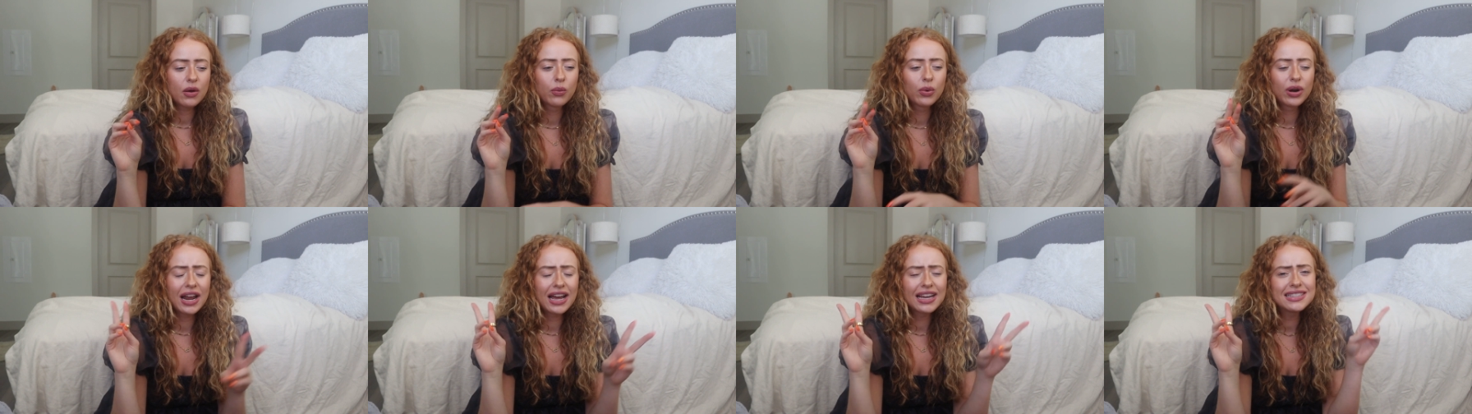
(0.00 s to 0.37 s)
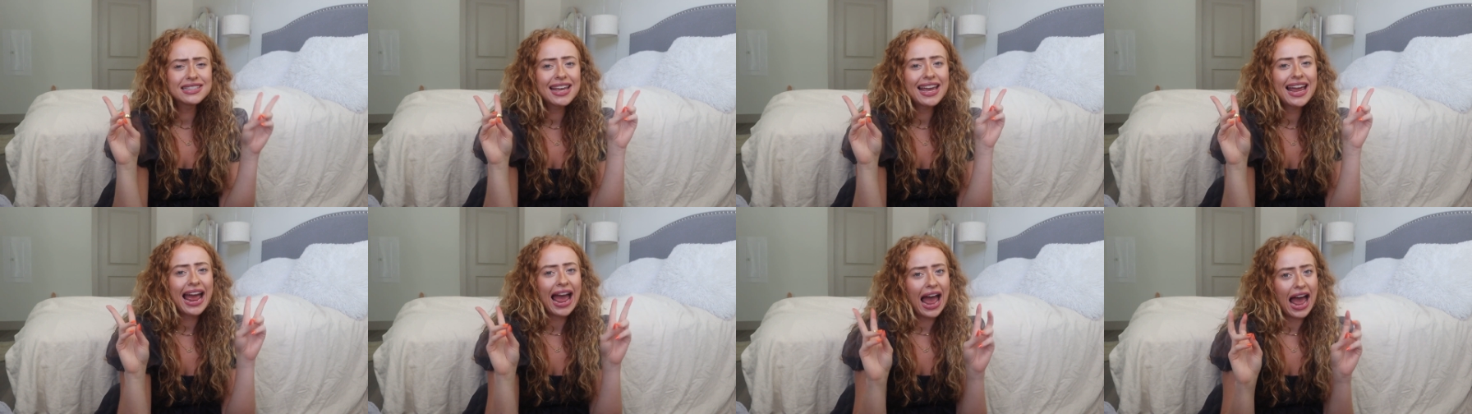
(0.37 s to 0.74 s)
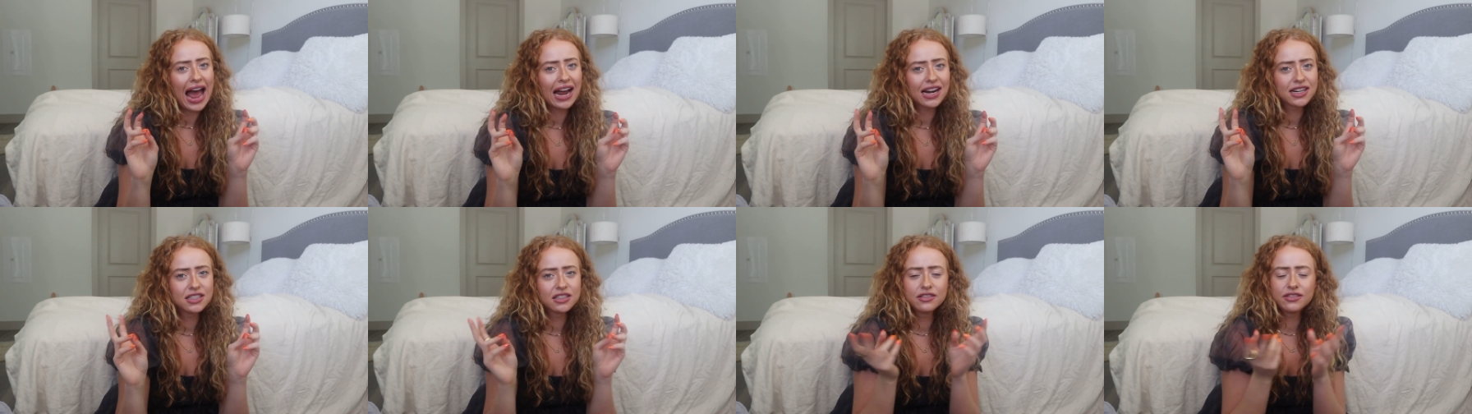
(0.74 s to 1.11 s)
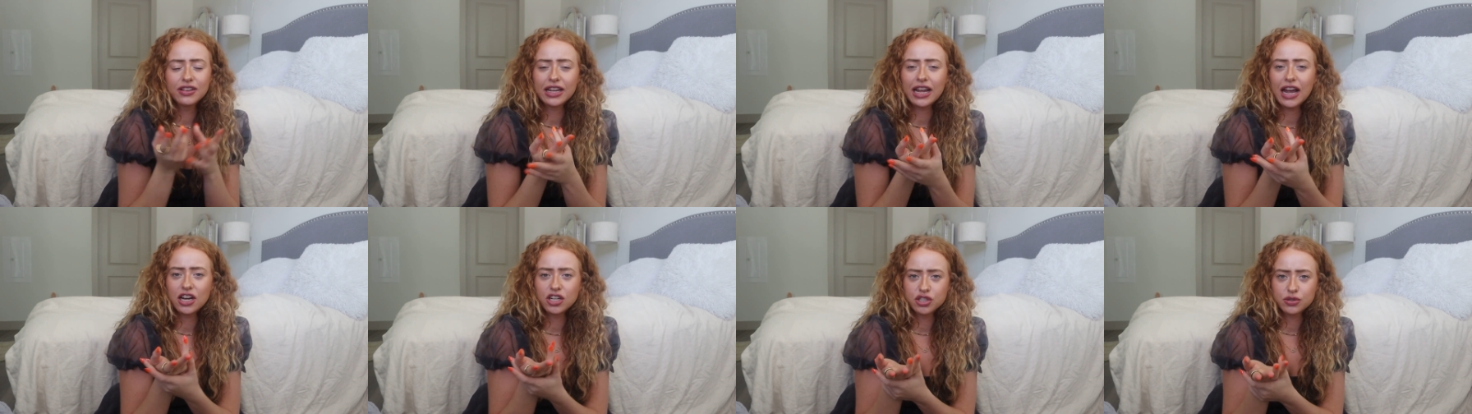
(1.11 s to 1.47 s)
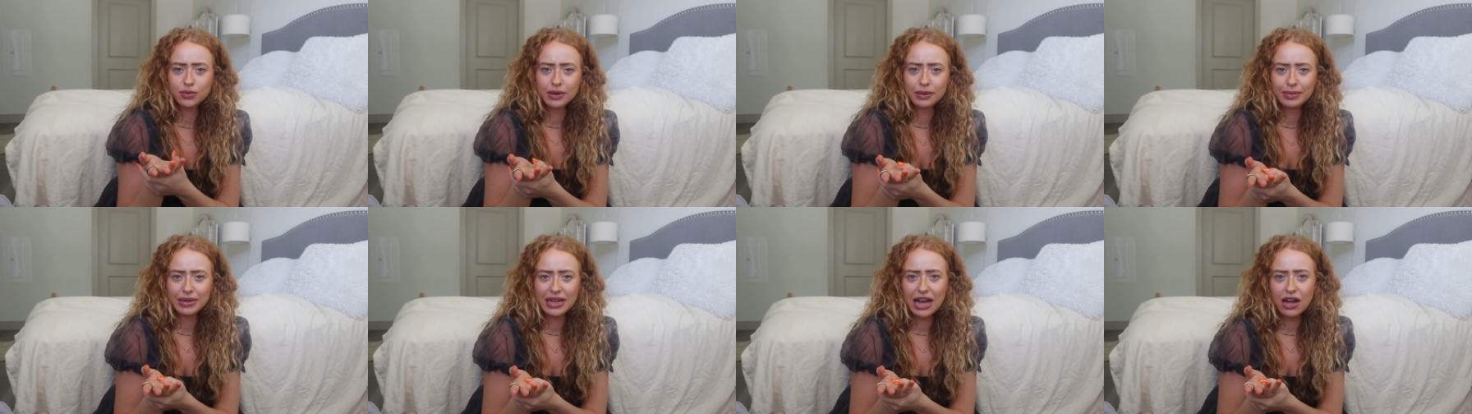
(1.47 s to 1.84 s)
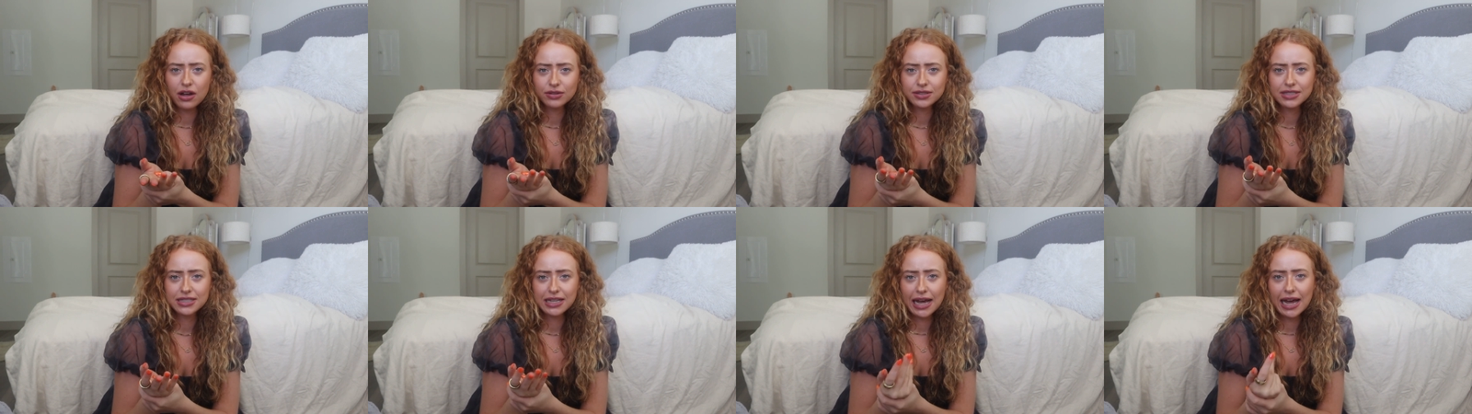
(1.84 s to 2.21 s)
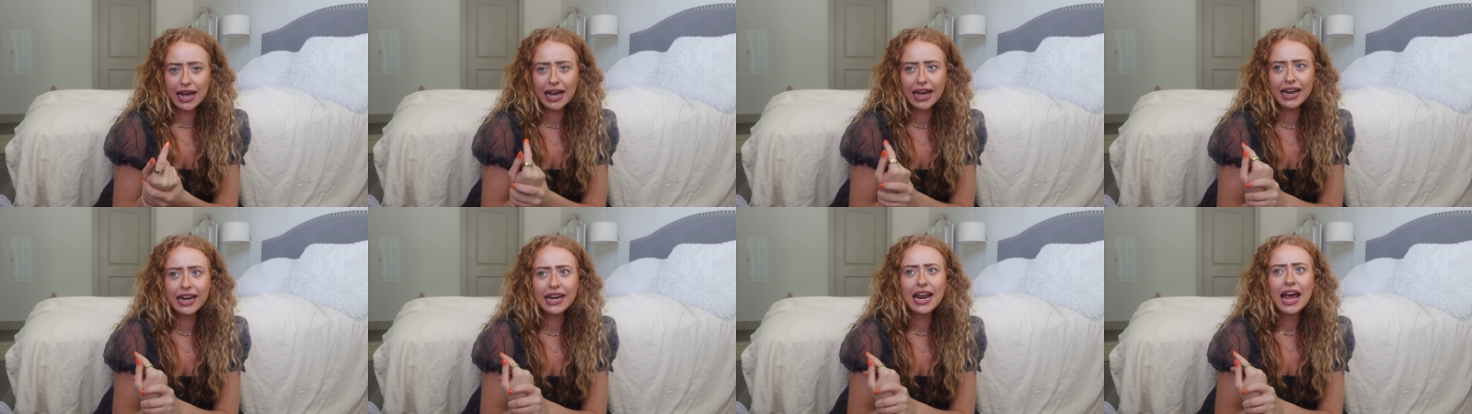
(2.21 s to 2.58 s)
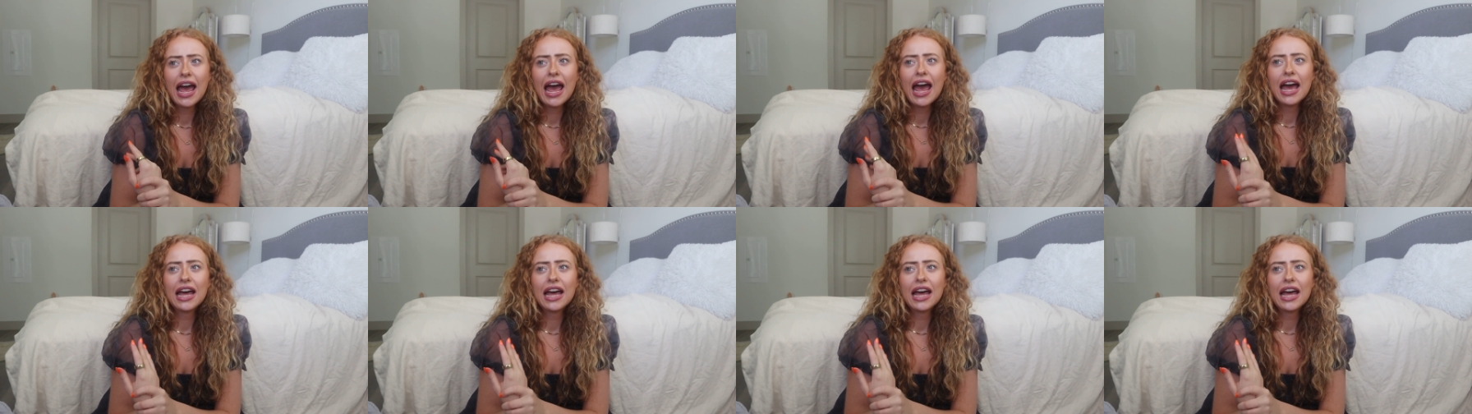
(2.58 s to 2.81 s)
when I say active, like I just want to be outside,